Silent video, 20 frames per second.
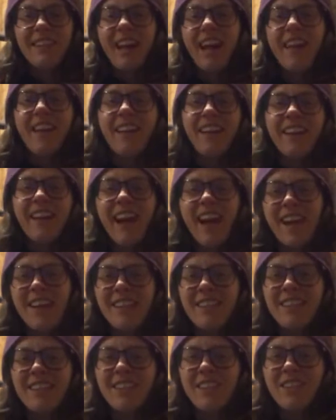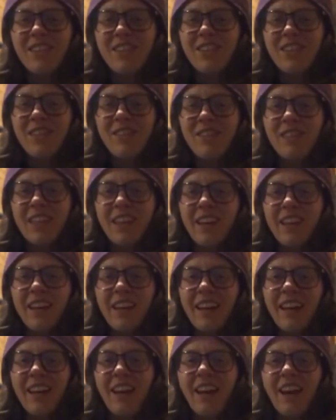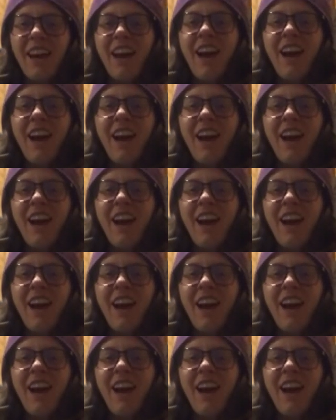Hey there guys, it's Coach MJ here.